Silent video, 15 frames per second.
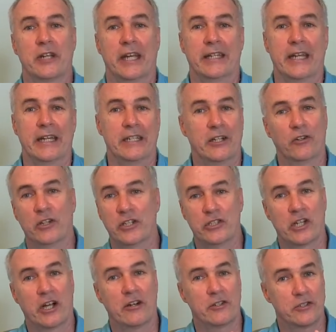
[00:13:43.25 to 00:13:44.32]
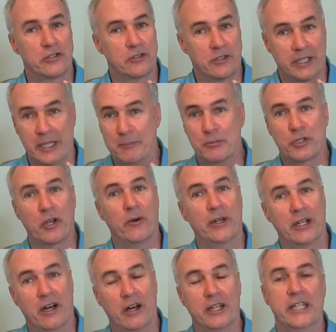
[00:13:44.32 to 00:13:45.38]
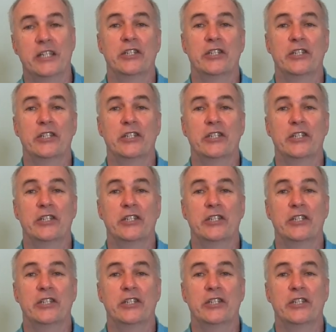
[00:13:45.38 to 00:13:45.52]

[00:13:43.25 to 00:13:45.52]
and that yearly charge keeps going on